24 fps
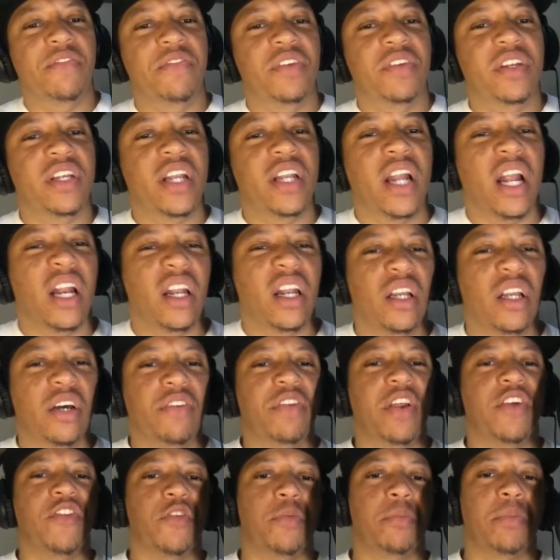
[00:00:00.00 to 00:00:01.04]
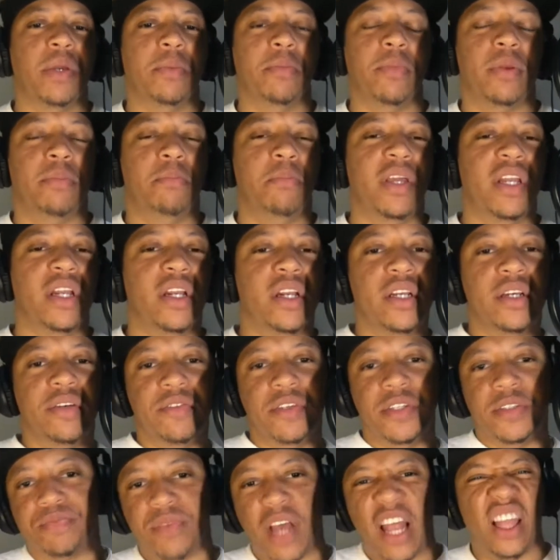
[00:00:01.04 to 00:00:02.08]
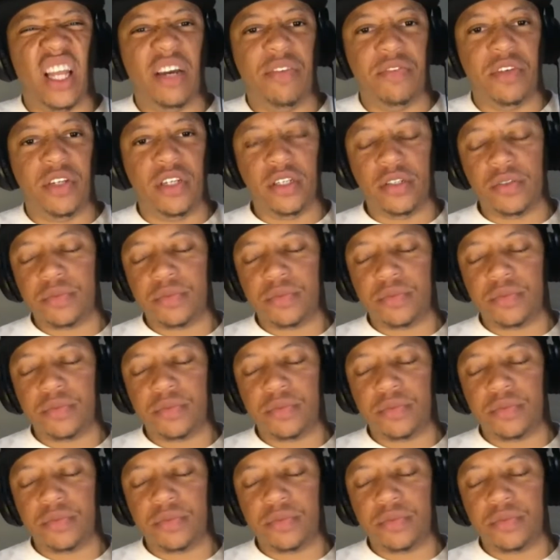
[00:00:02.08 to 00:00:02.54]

it. I loved every minute of it. I loved it.